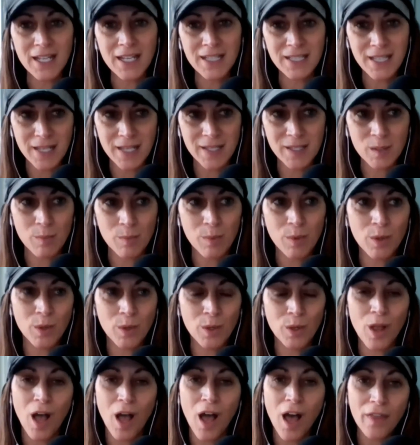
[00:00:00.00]

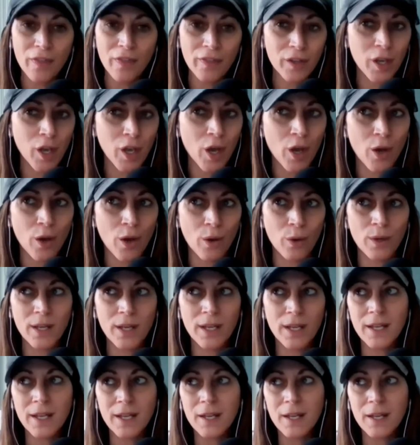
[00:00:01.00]
accessible, on the go,